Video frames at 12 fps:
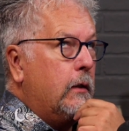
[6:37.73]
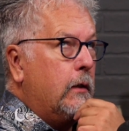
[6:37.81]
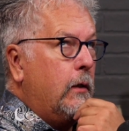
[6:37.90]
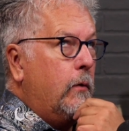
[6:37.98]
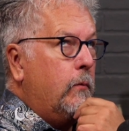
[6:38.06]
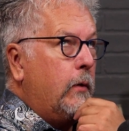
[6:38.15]

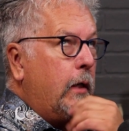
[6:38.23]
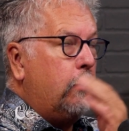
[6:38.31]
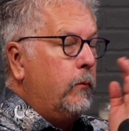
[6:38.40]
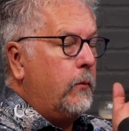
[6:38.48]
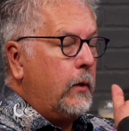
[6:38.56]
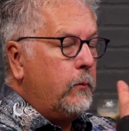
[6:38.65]

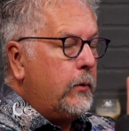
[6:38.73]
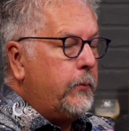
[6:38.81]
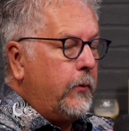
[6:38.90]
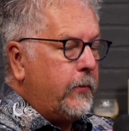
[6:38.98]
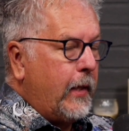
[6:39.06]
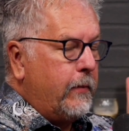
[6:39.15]
and we
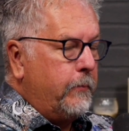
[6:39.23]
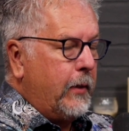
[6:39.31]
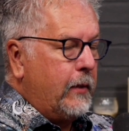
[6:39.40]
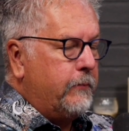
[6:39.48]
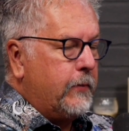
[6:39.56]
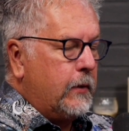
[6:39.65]
both have the
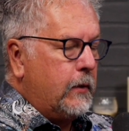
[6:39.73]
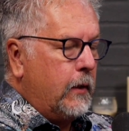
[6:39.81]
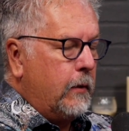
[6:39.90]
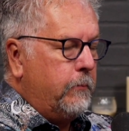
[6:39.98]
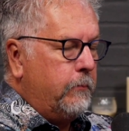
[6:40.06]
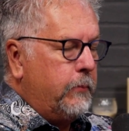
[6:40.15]
benefit
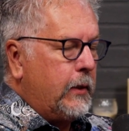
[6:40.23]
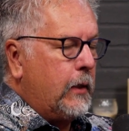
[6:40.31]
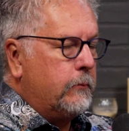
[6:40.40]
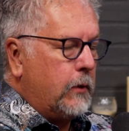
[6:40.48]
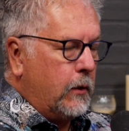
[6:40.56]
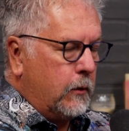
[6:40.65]
of
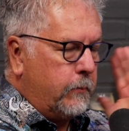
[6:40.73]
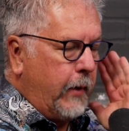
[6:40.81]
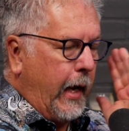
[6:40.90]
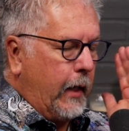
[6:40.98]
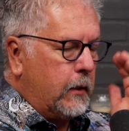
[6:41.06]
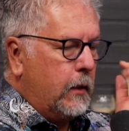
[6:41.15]
being able to
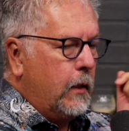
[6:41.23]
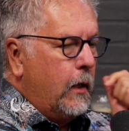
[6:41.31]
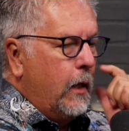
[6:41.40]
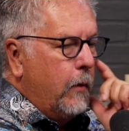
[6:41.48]
look back,